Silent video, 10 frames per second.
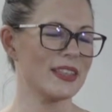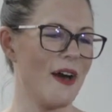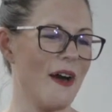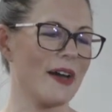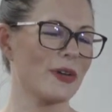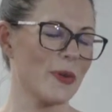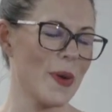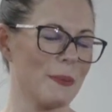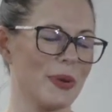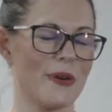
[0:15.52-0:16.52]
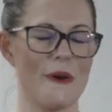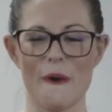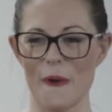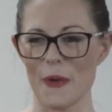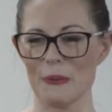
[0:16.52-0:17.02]
that I grew up in a
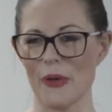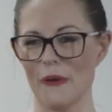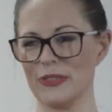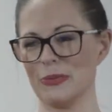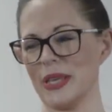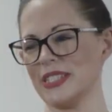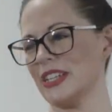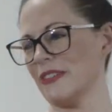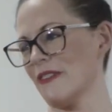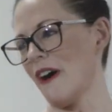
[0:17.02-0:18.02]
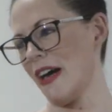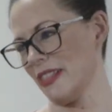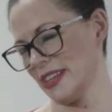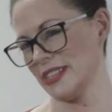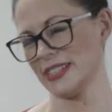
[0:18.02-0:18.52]
home of domestic
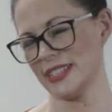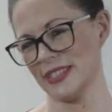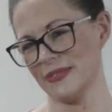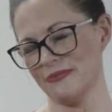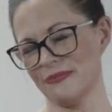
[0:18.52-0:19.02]
violence.